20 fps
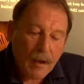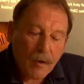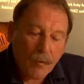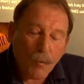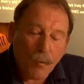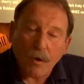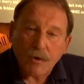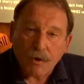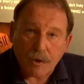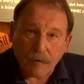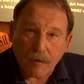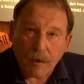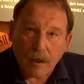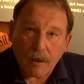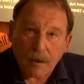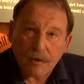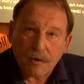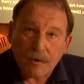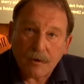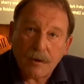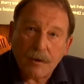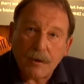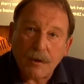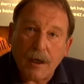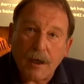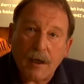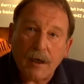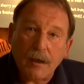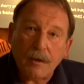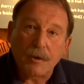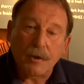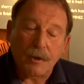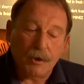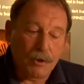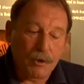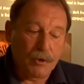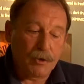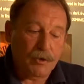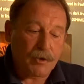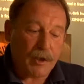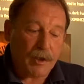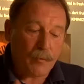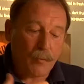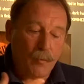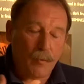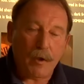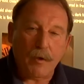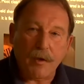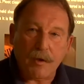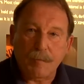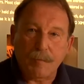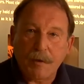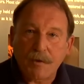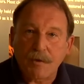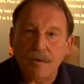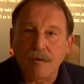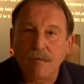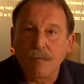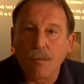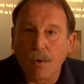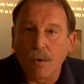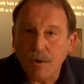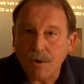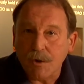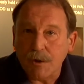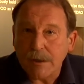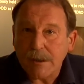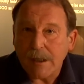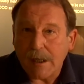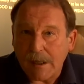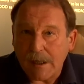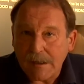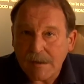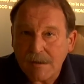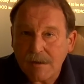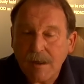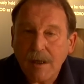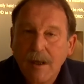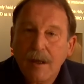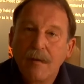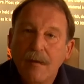what sort of glass to use and this business of water and ice,